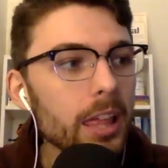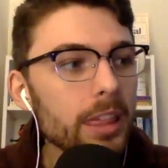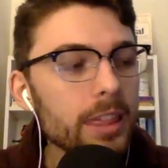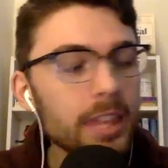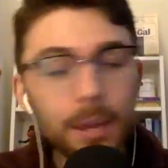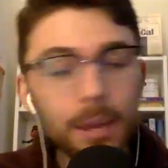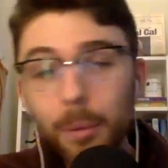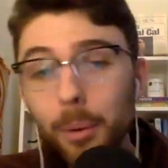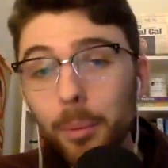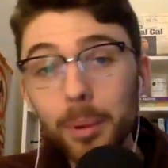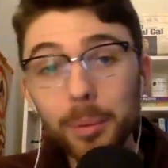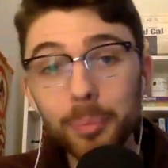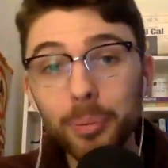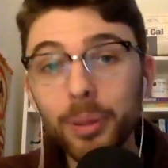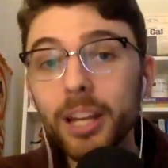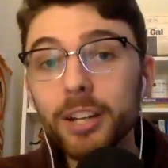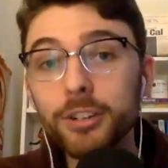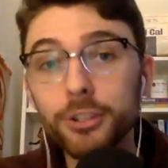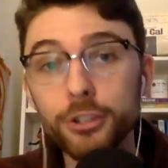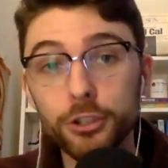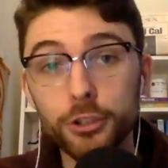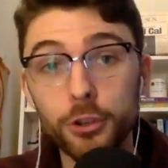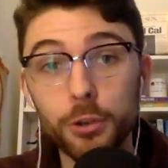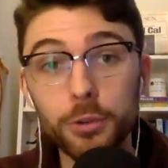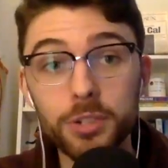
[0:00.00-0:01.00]
The MLB
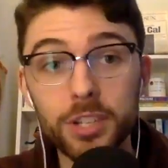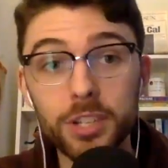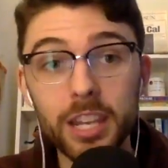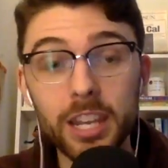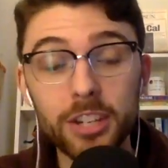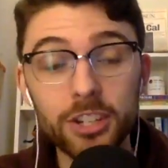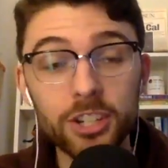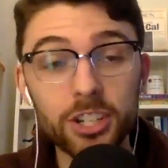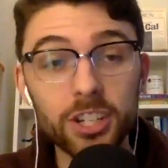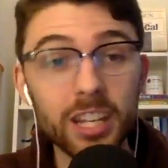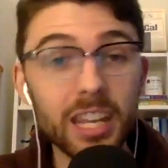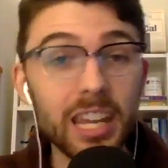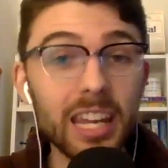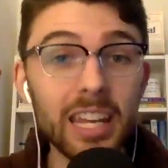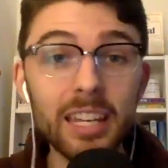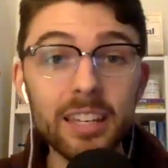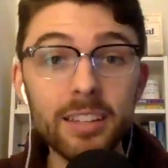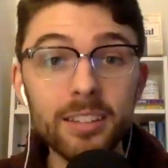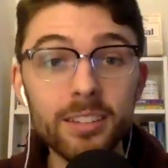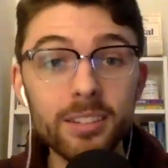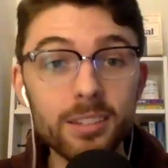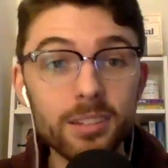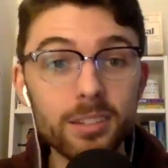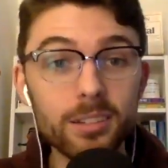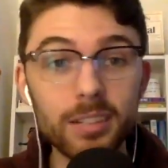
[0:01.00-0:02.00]
Players Association
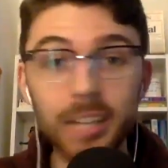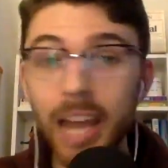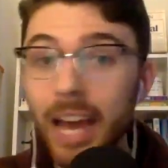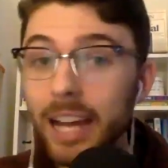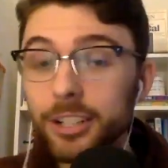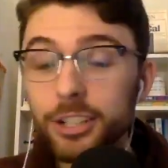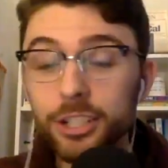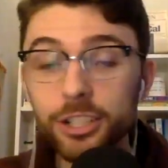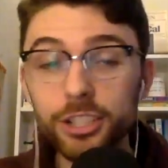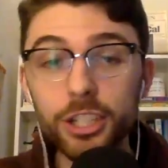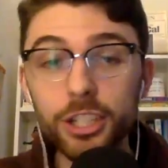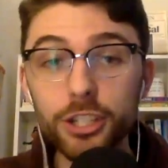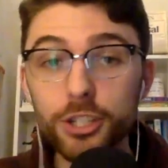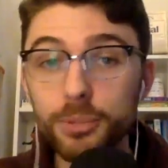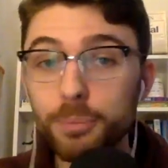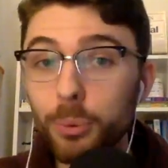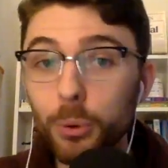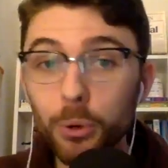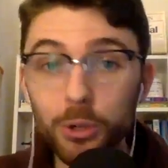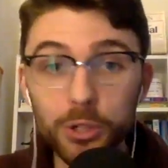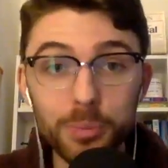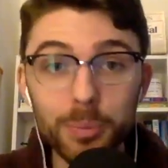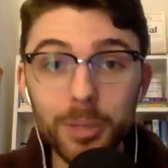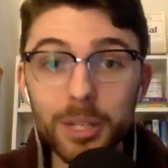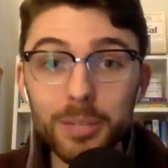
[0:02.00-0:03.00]
is not just in
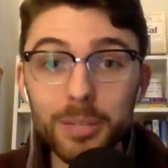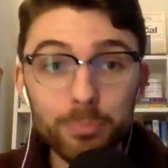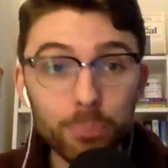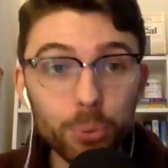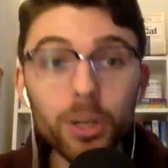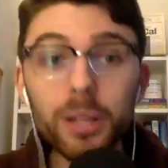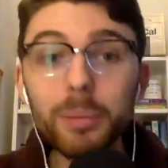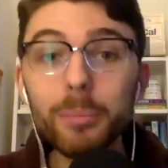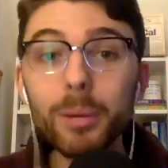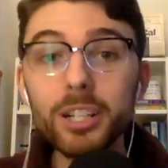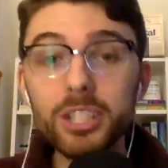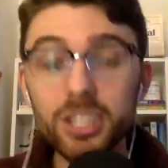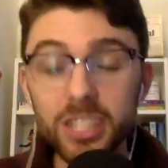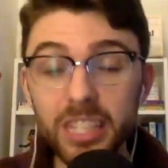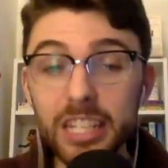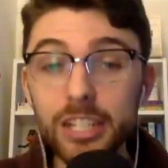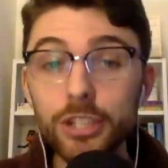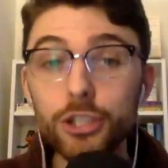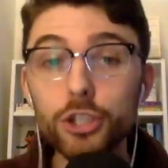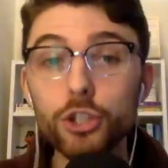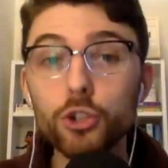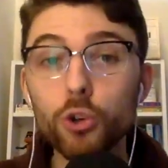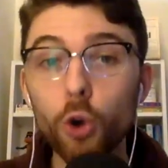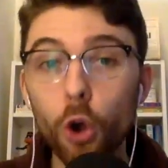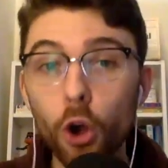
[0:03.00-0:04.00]
sports, but it's pretty much the
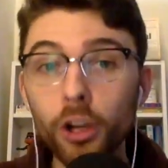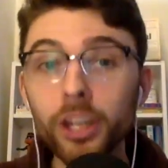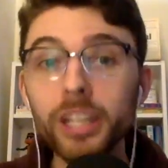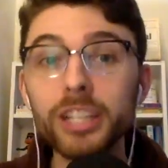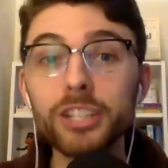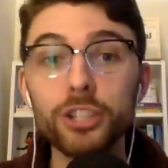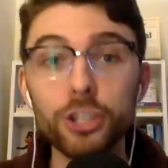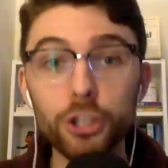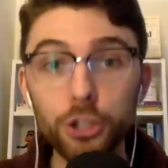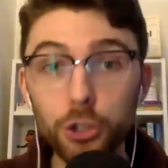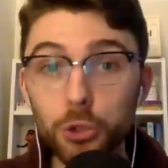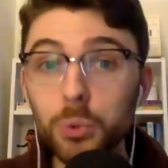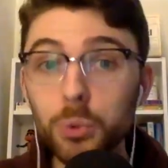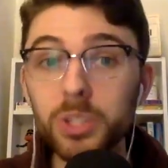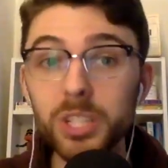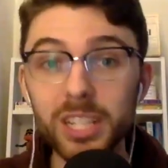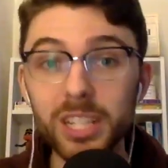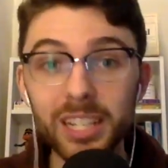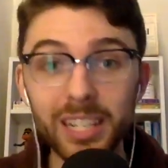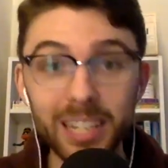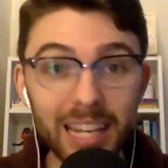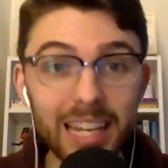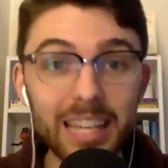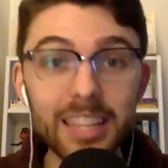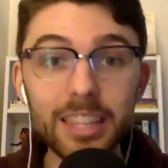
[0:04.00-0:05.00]
strongest
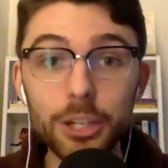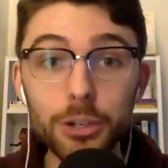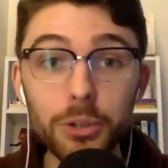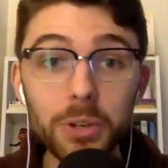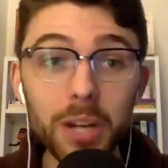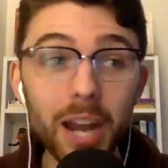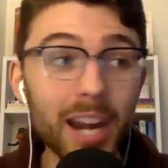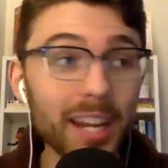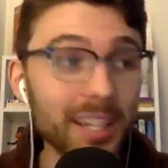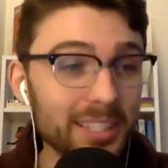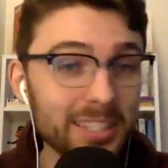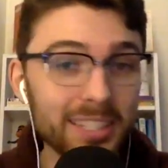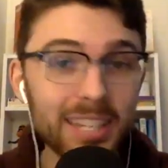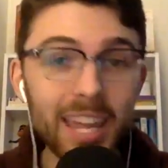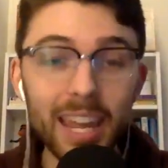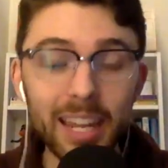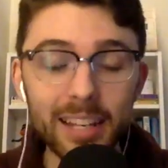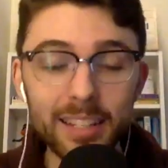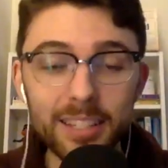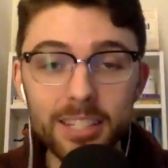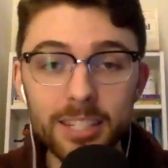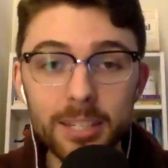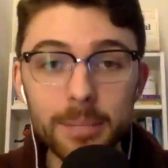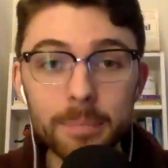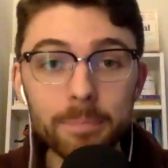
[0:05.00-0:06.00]
union in the United
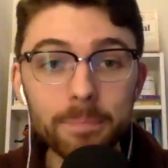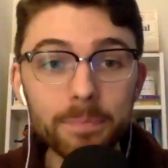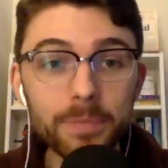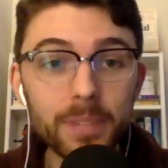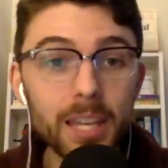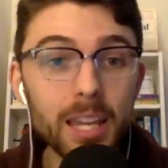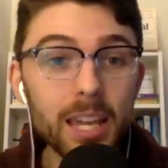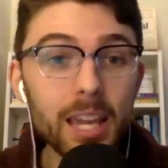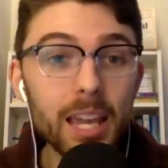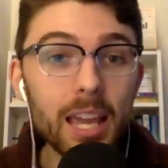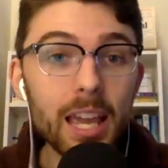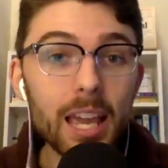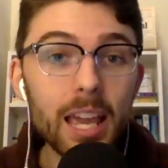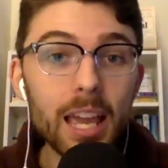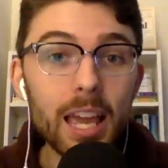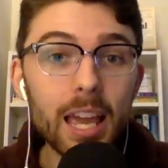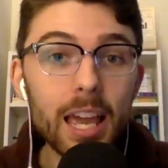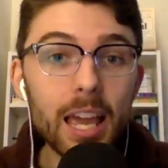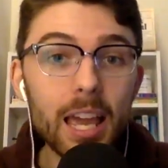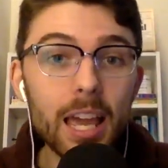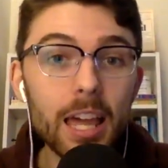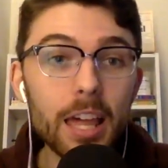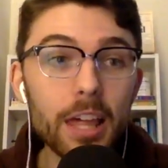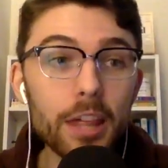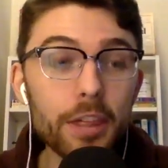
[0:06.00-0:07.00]
States.
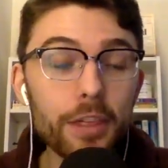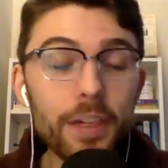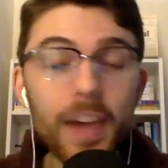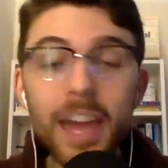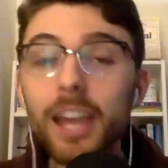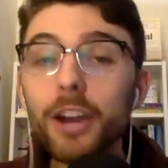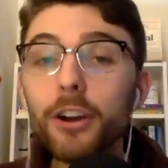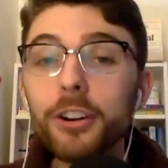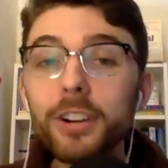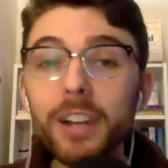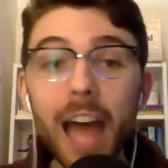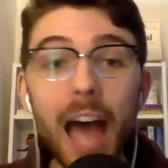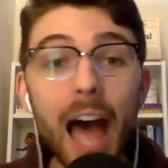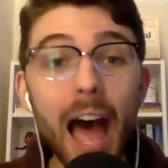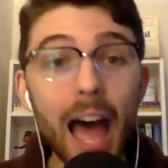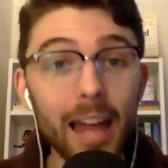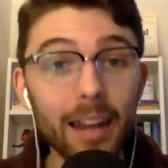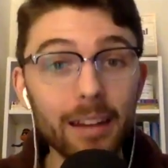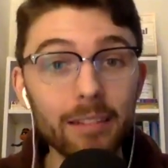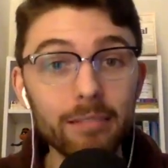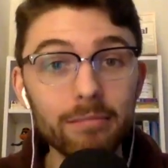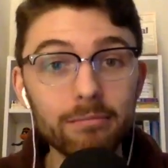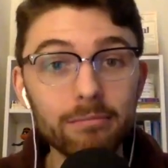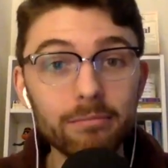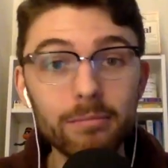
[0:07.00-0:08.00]
They are
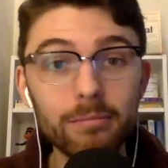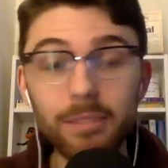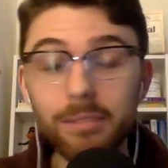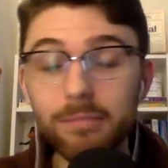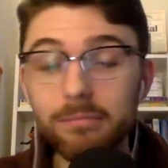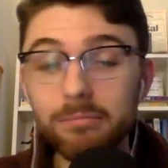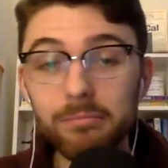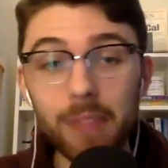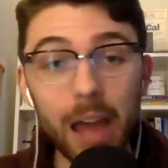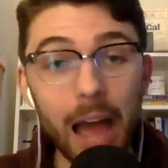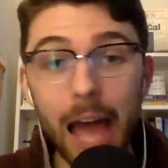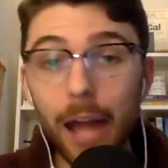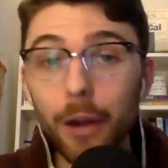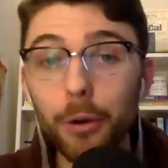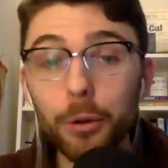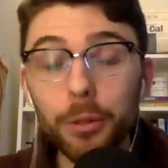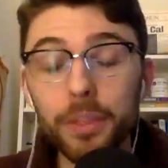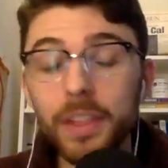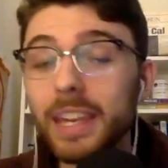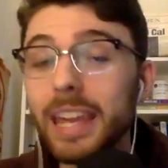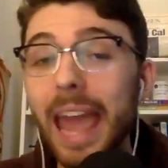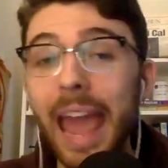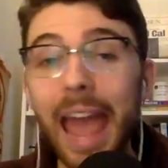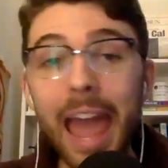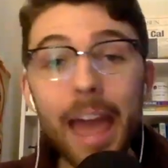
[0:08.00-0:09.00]
not, I don't
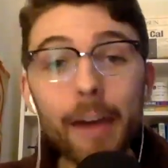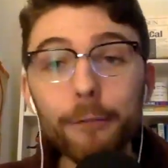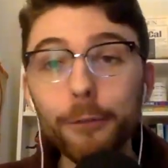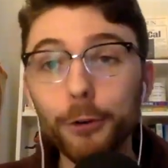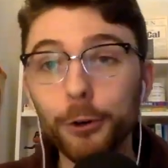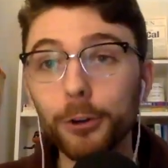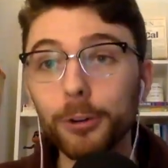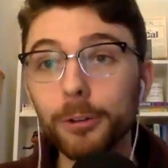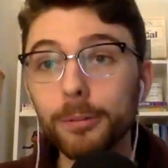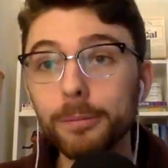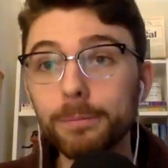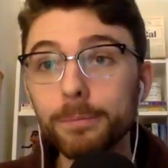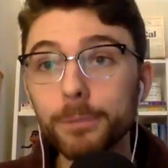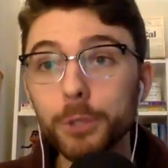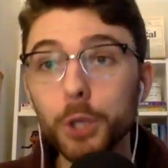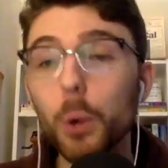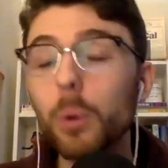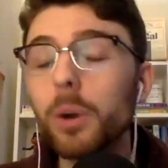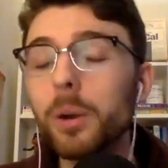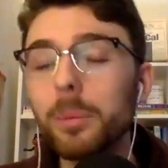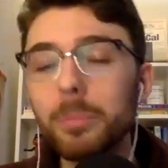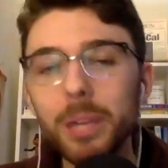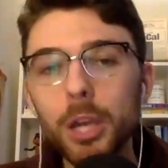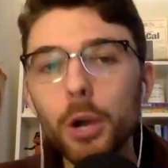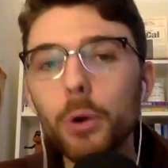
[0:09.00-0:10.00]
think, ever
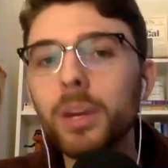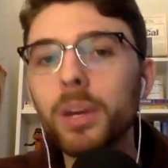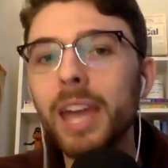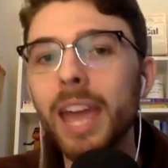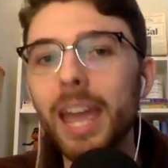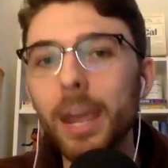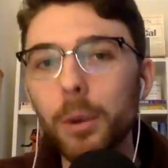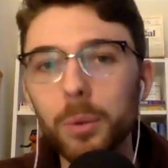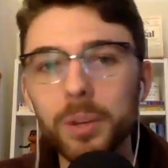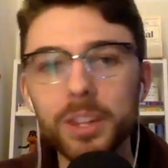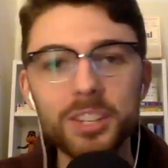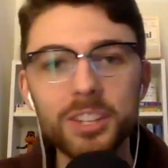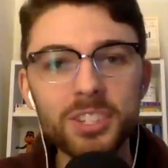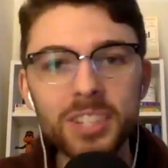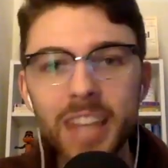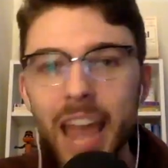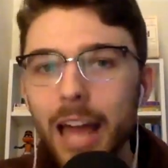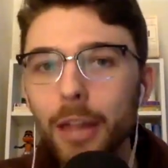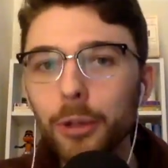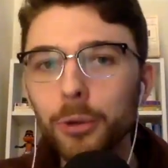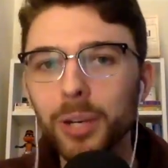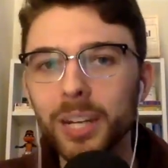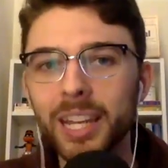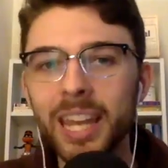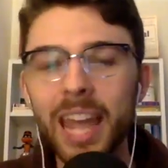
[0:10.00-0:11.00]
going to be okay with a
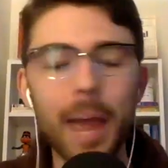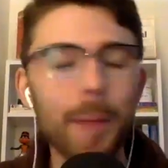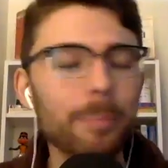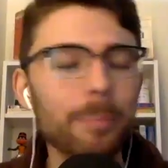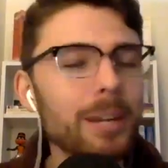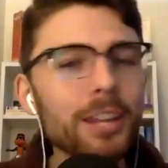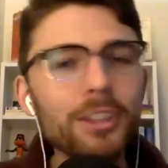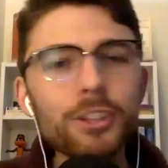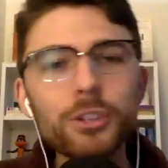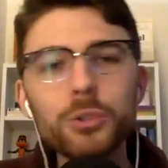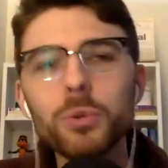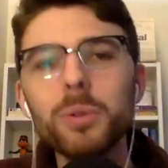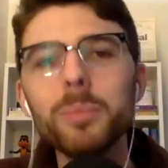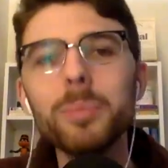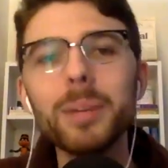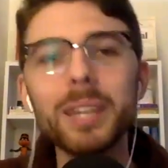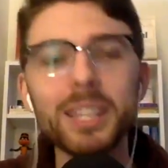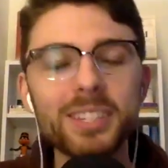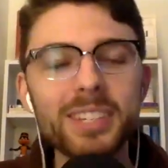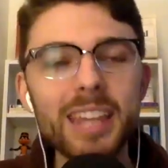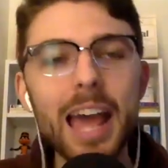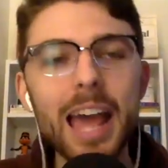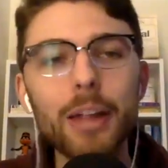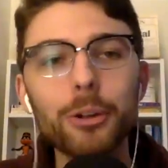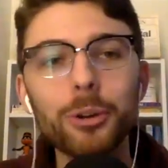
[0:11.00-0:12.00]
salary cap. Now, this wouldn't be a
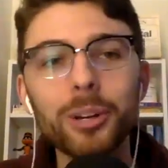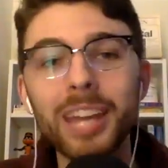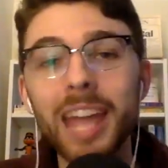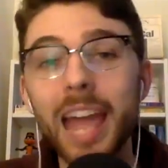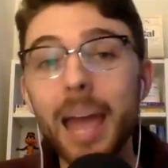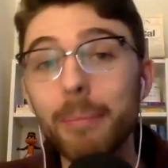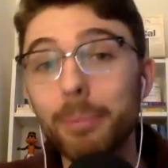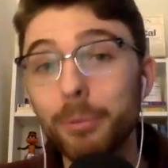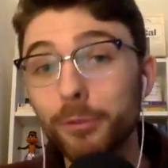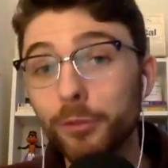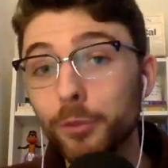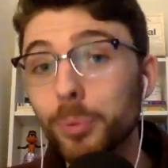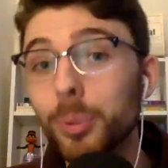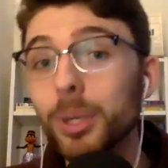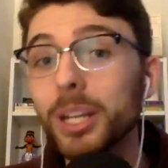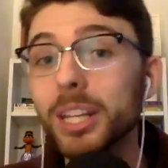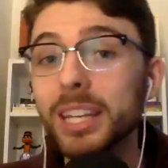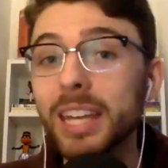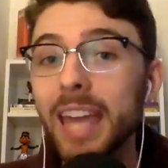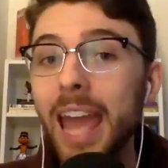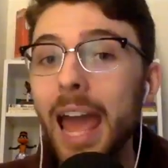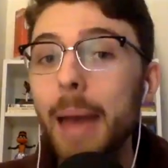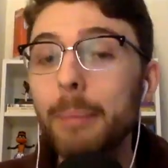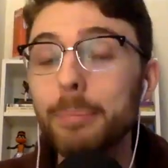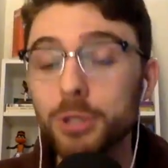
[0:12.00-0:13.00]
salary cap if you're
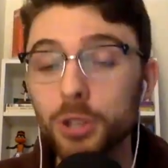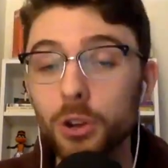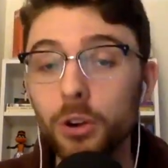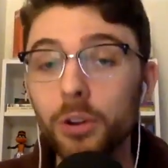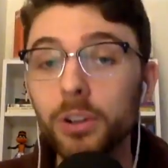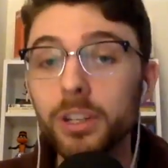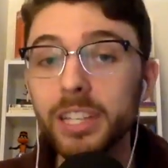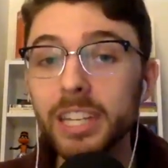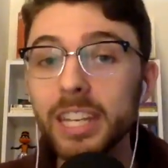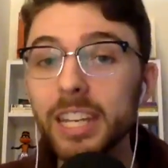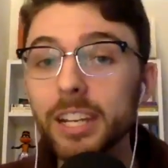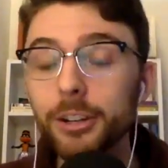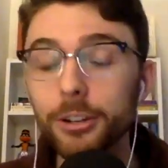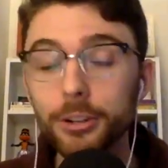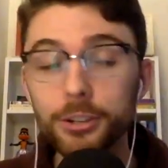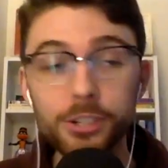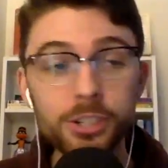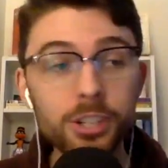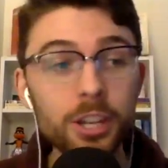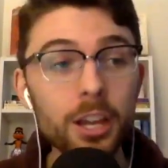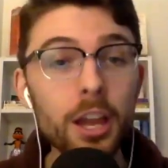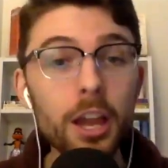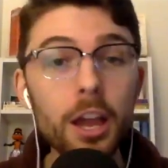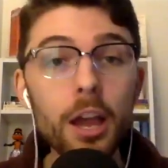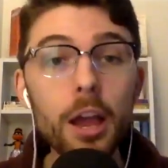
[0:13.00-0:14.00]
putting caps on
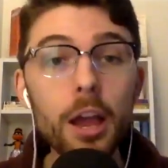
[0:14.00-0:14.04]
years.